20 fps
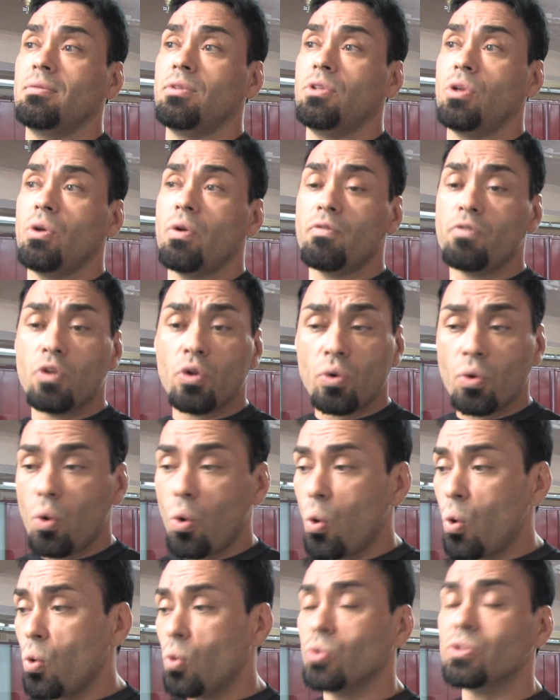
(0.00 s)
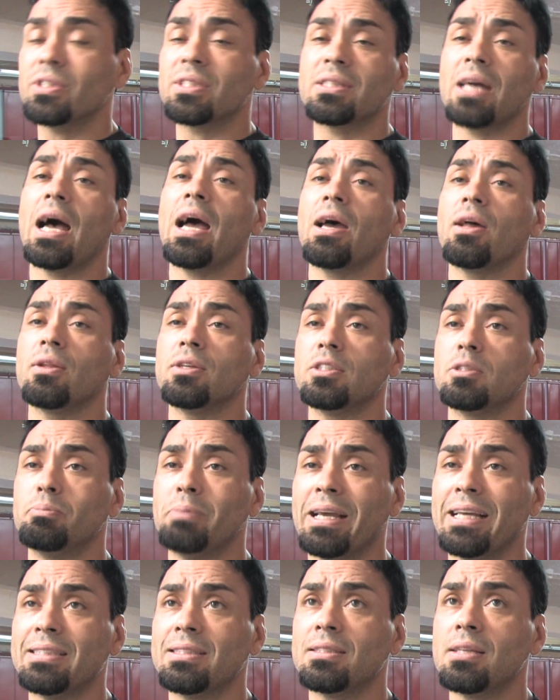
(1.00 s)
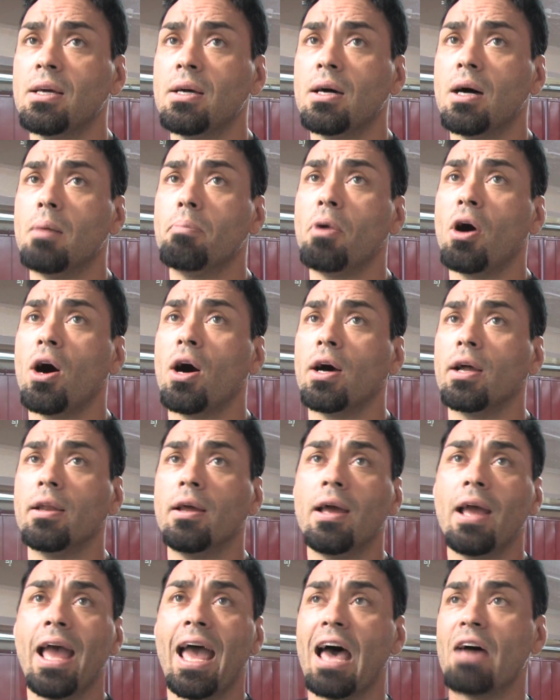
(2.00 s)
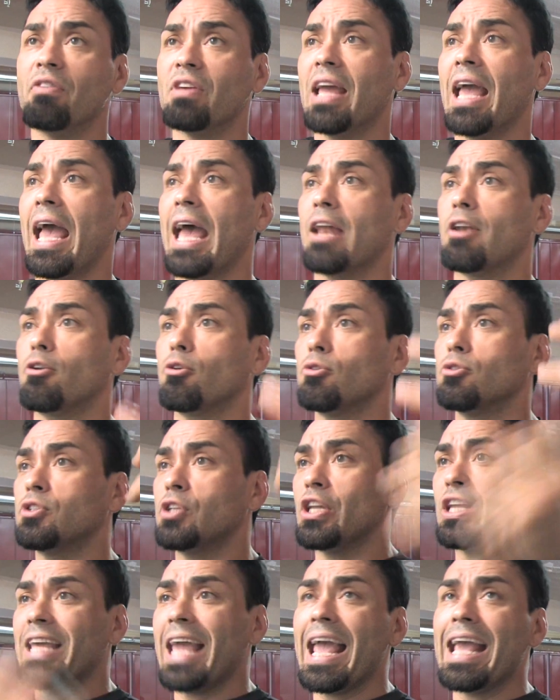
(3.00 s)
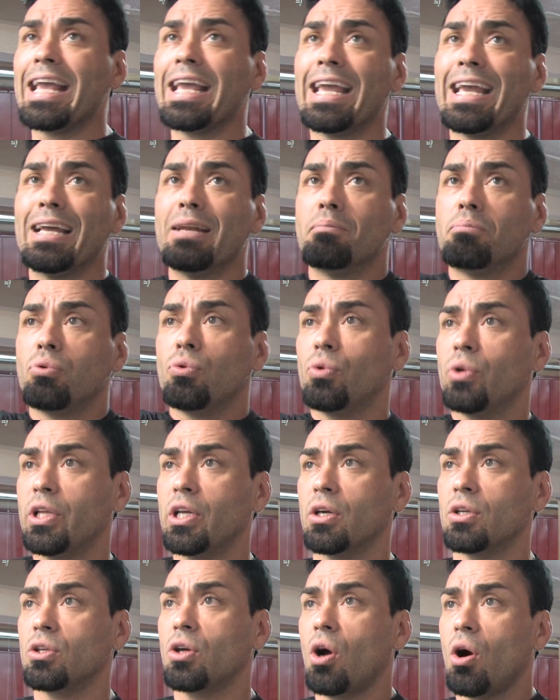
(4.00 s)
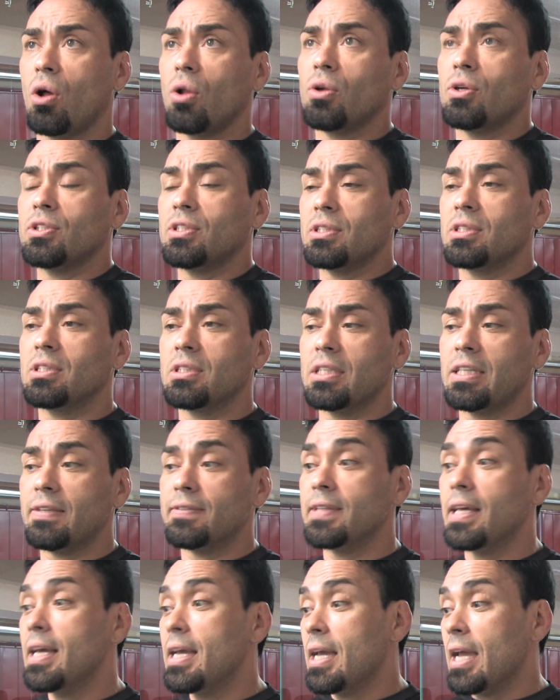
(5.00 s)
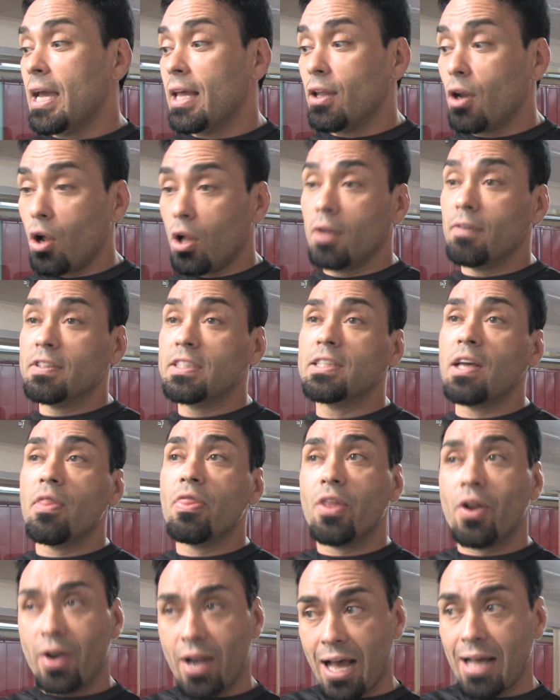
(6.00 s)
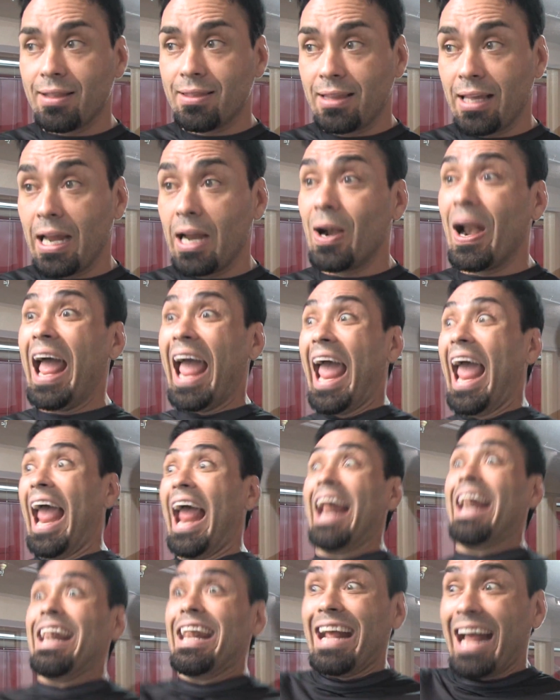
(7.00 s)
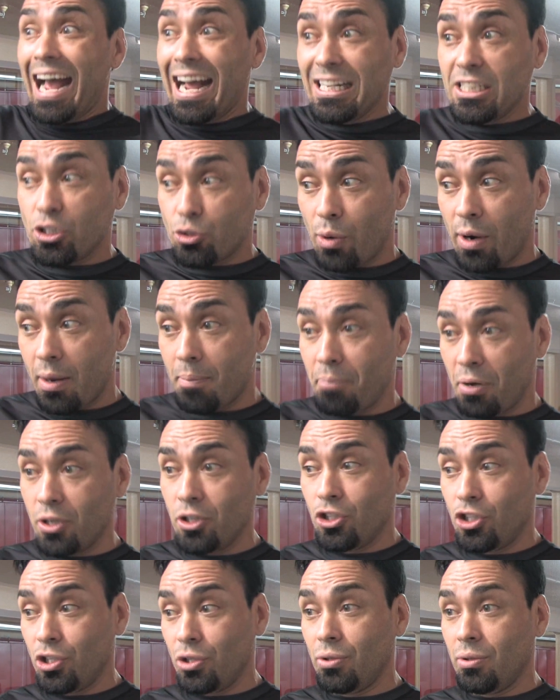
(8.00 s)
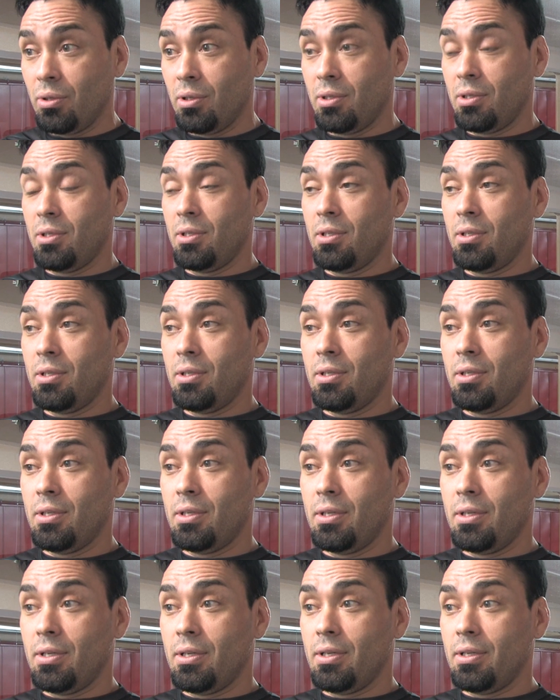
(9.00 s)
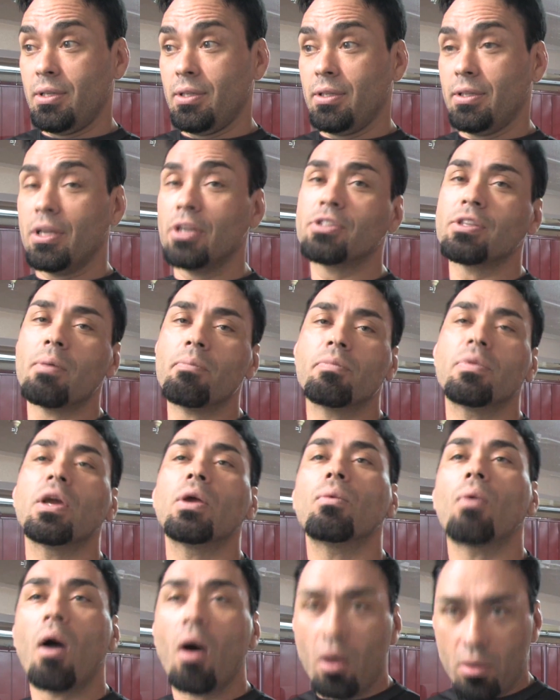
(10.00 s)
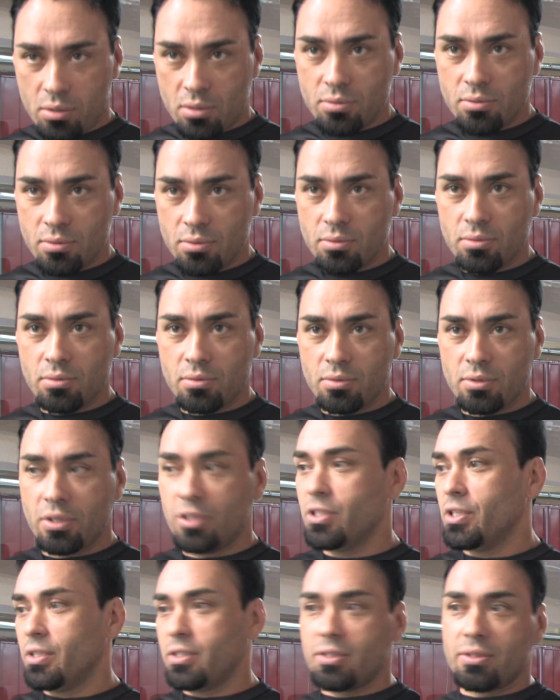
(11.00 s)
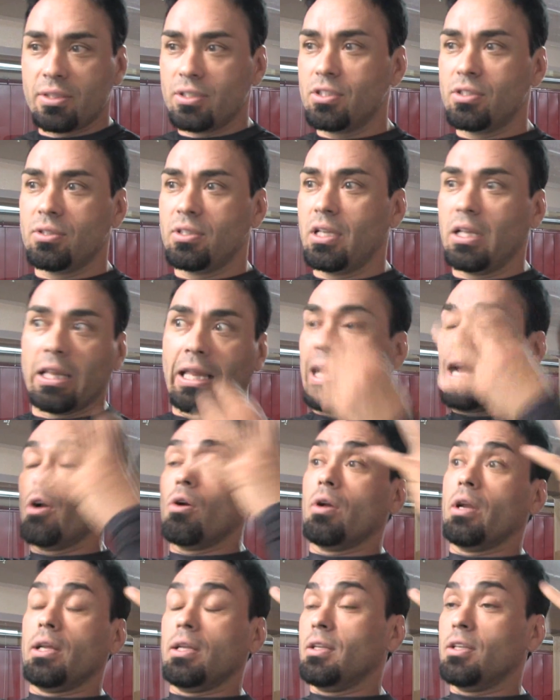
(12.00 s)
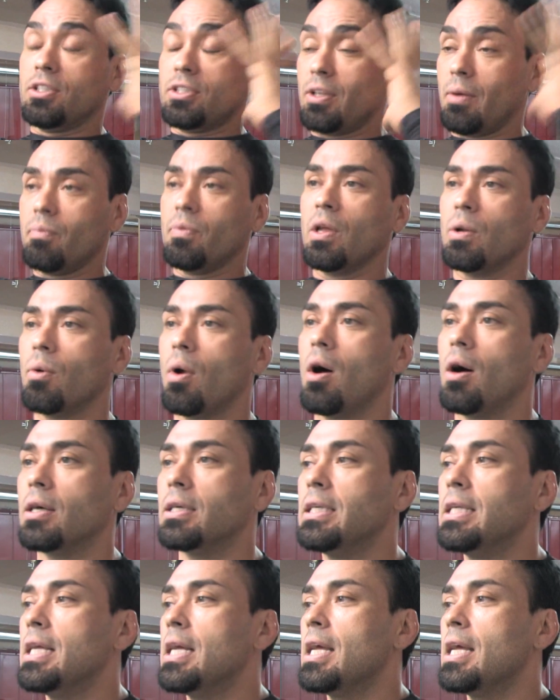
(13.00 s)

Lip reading: You know, if your whole style is based upon having handles and yanking and pulling on collars and sleeves, and then all of a sudden they're not there, and the guy's trying to punch you, there's something wrong. It's glaring, there's something wrong.